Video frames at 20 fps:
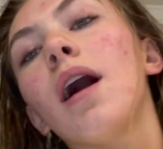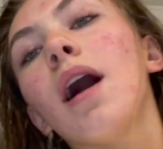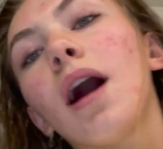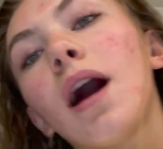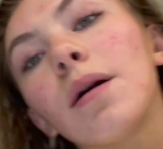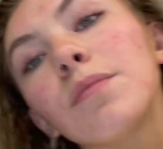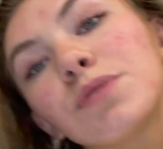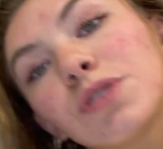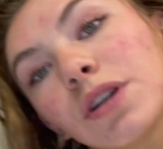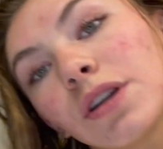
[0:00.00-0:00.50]

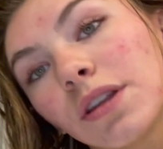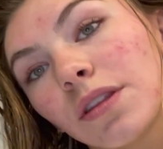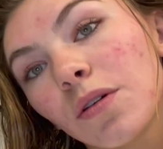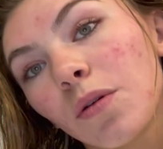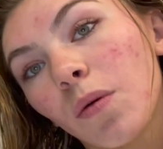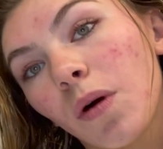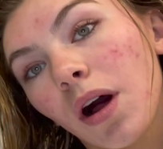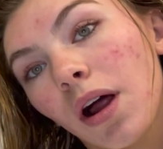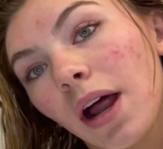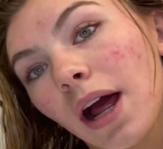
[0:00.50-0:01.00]
I'm turning the
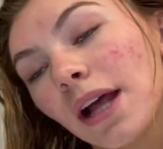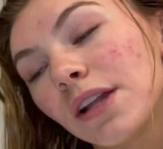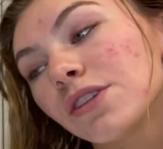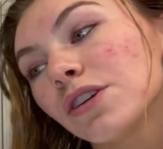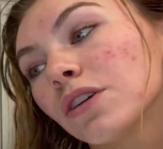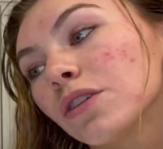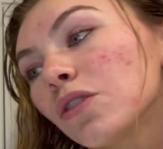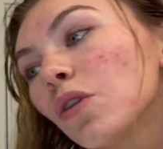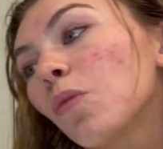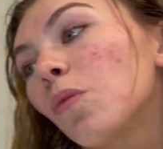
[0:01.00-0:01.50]
water... I
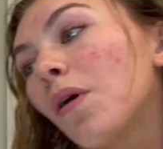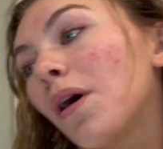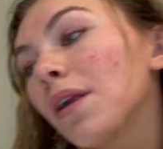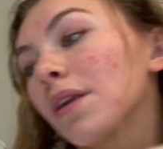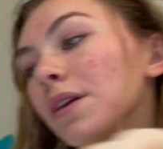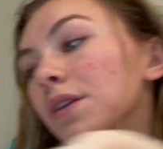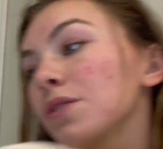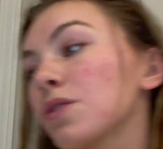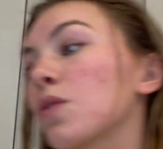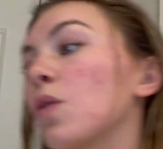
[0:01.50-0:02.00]
turned the water
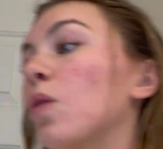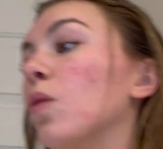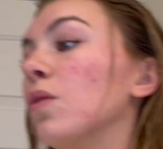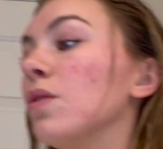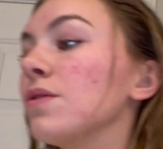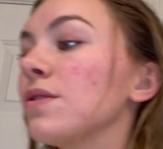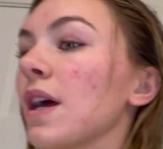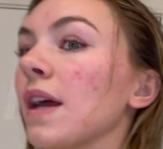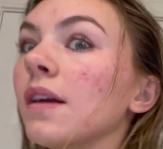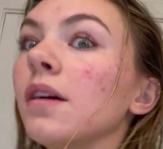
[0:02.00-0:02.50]
as cold
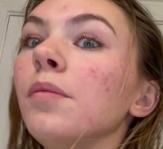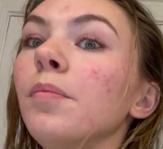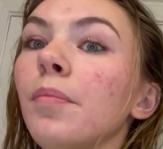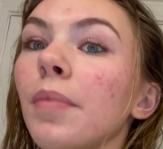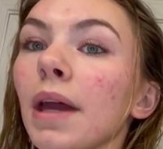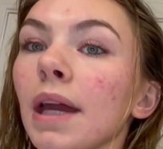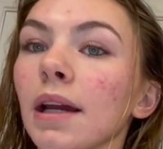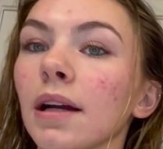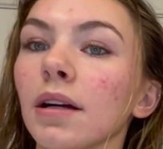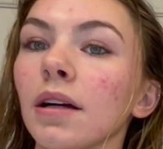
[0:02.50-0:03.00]
as I could
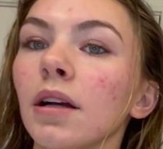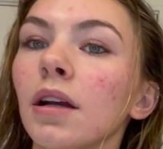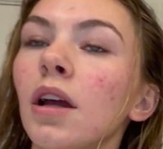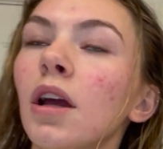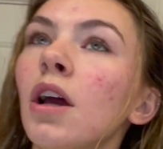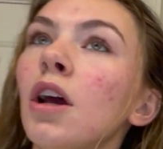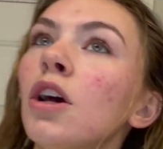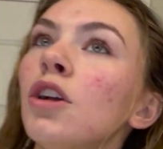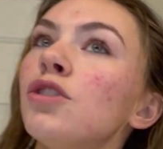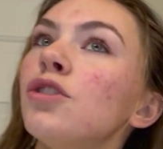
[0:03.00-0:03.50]
bear
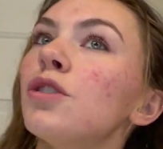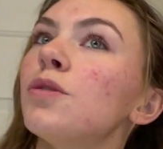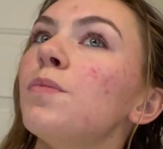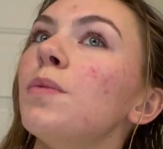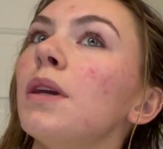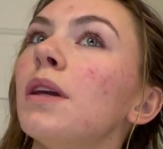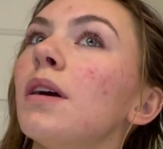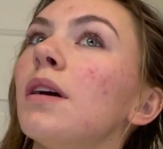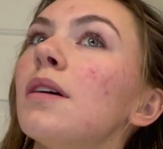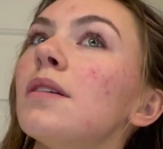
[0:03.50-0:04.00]
just
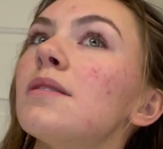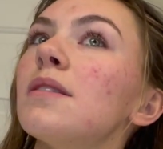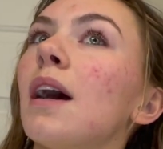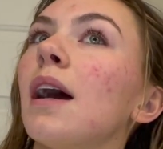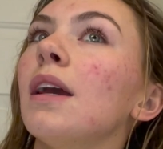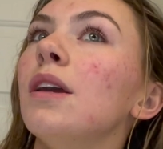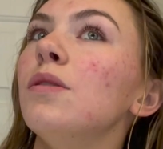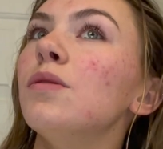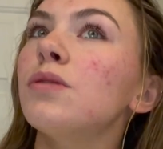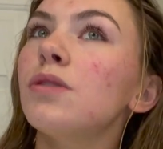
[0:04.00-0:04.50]
because I
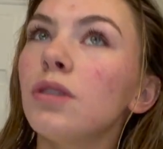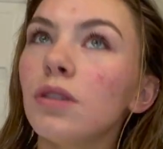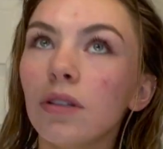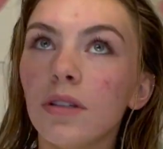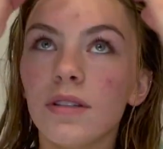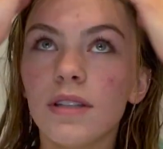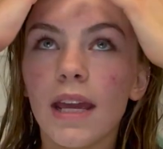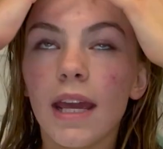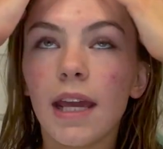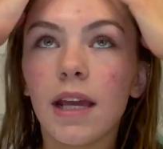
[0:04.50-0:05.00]
used to
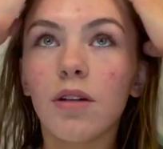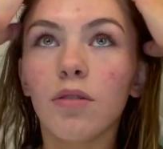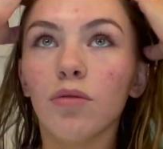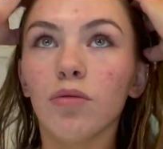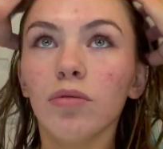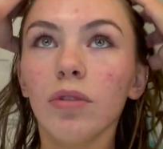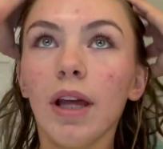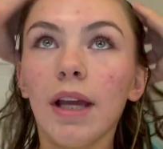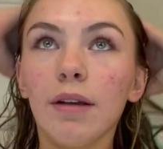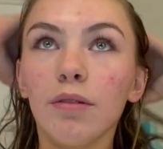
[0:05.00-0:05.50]
take,
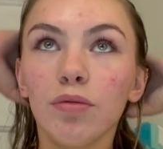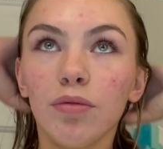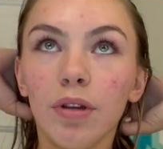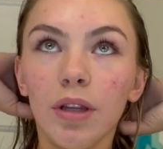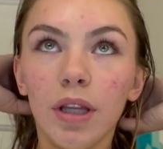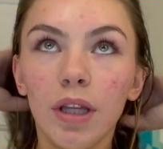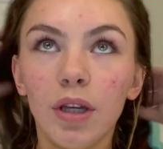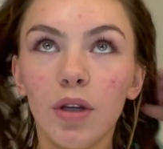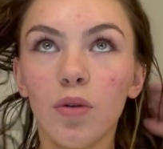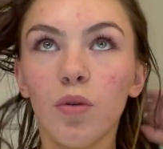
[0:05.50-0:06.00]
like,
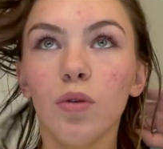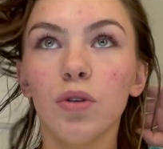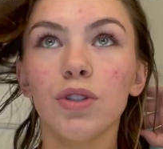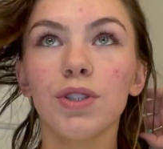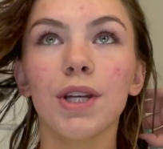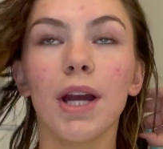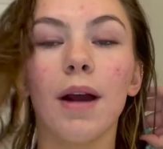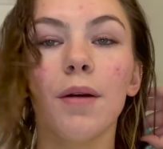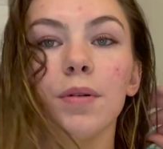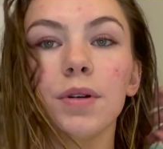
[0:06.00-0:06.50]
really cool
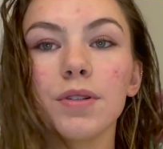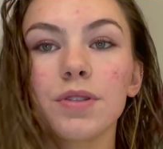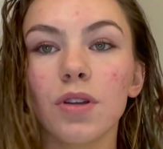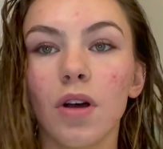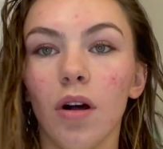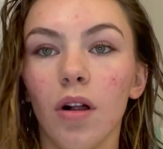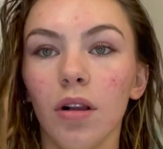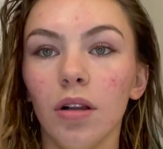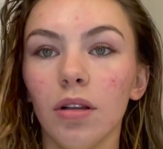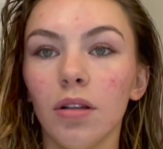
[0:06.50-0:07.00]
showers
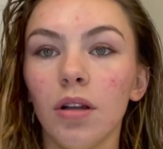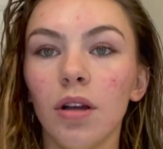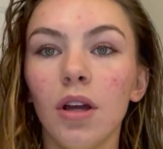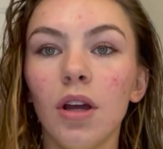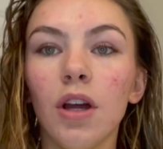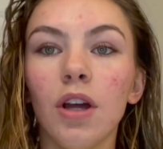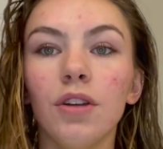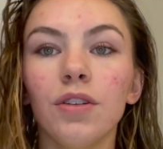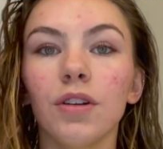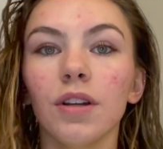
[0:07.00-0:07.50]
all
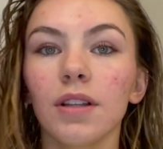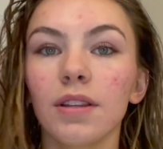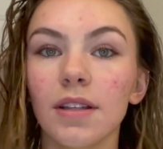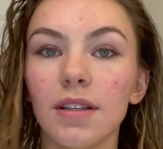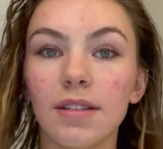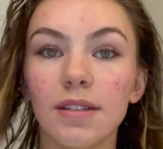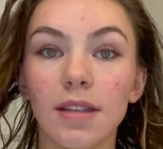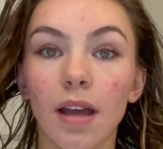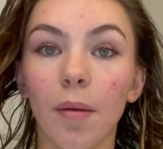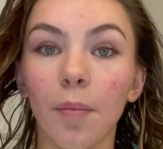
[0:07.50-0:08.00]
during the
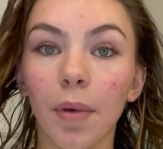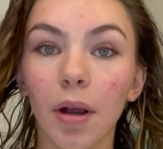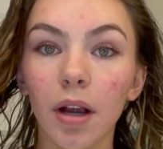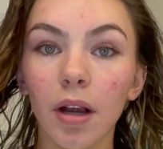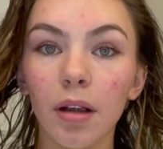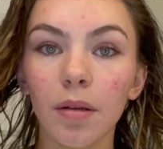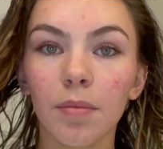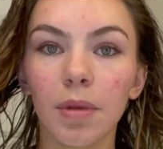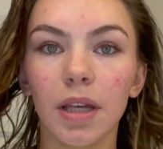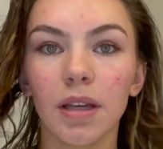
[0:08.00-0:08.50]

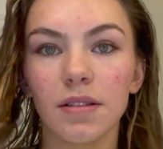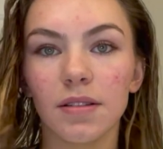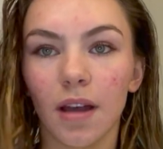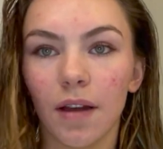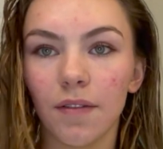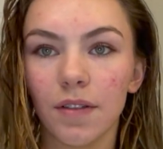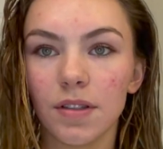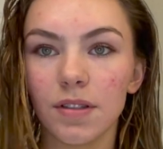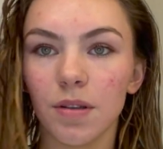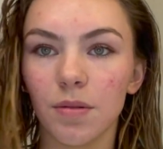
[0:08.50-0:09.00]
summer because
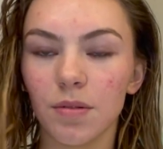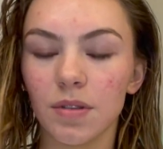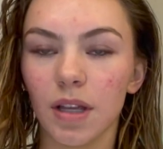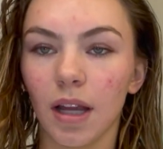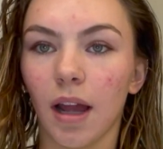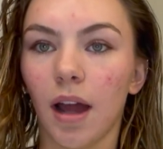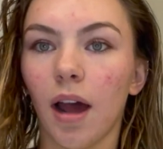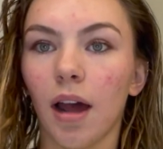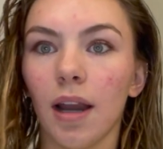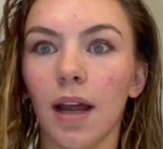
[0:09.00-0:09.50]
obviously it was like
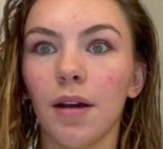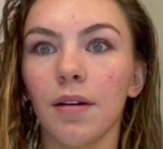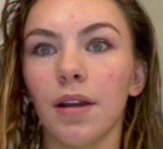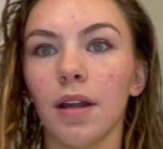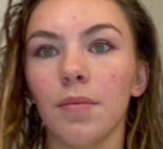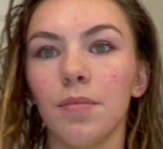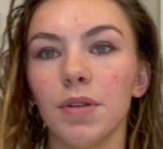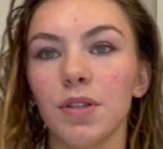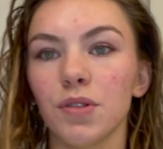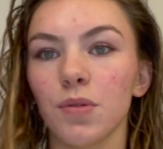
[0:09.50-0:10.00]
hot out and
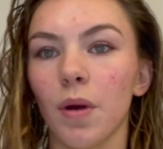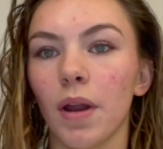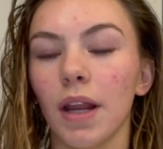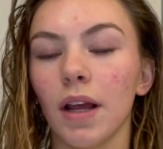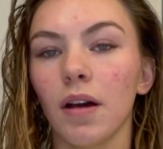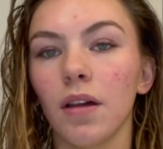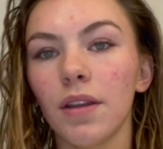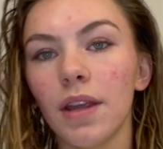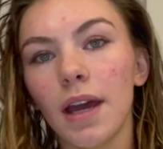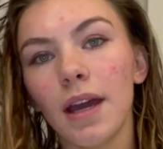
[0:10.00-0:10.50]
I'd be sweating
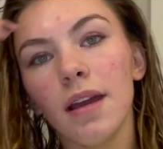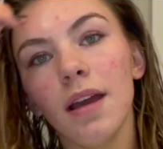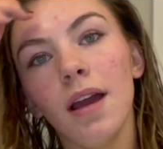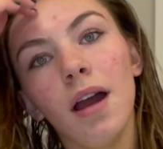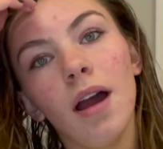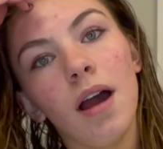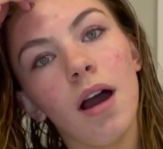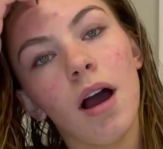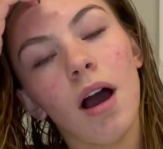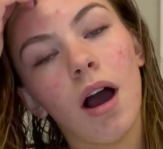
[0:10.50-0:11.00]
all day.
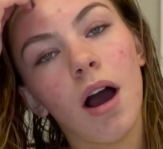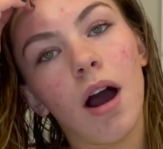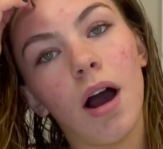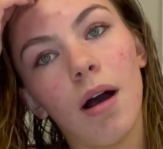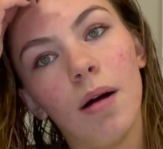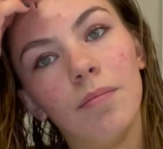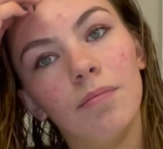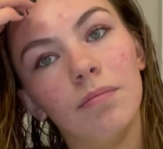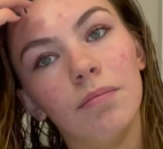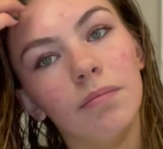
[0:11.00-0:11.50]

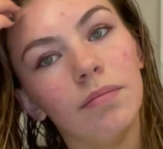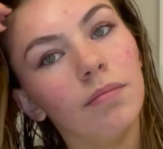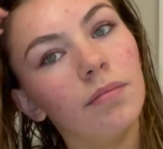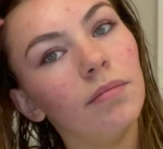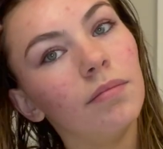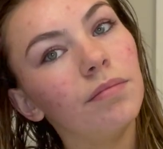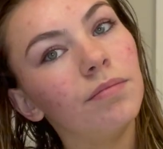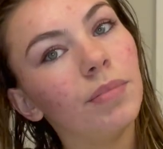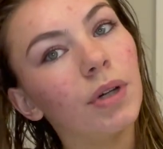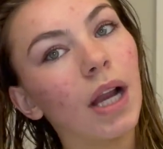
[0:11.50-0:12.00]
Um,
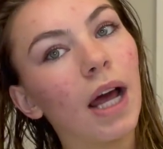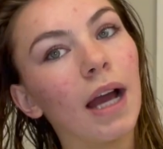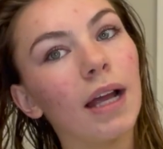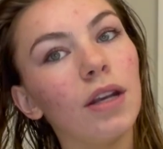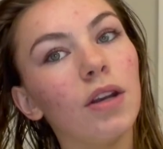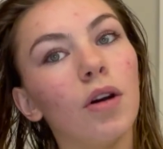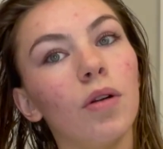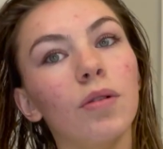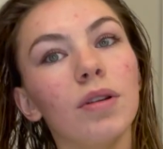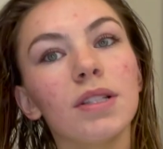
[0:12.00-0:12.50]
but I
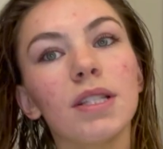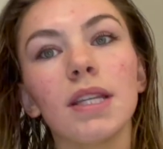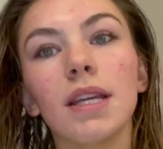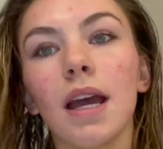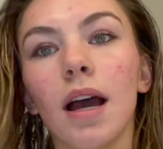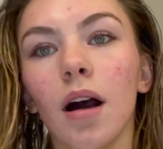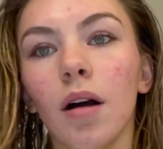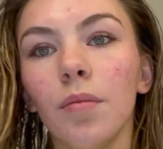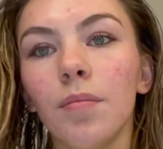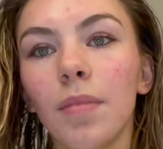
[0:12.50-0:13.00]
noticed it
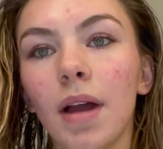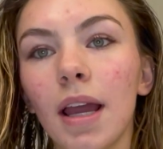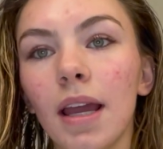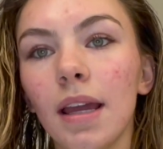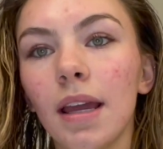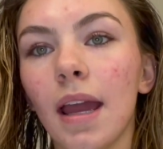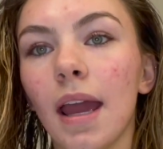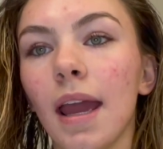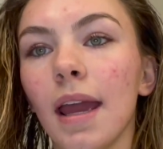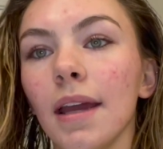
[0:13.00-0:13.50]
helped my
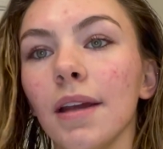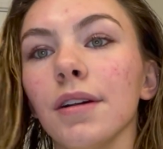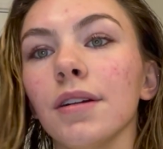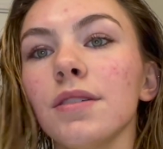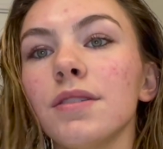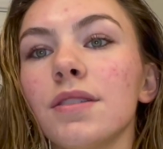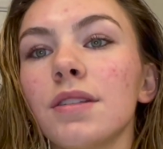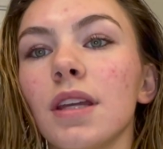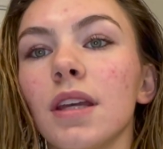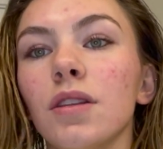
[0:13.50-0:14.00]
hair and
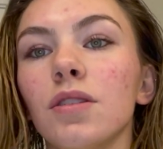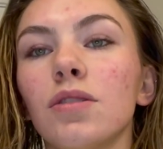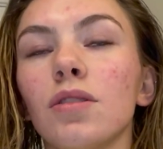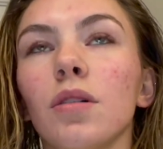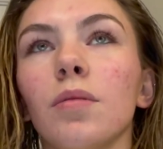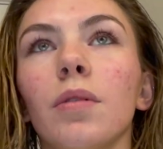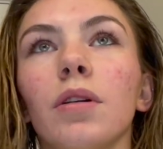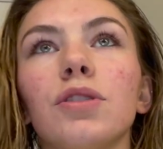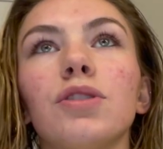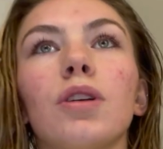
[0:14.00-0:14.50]
skin so much.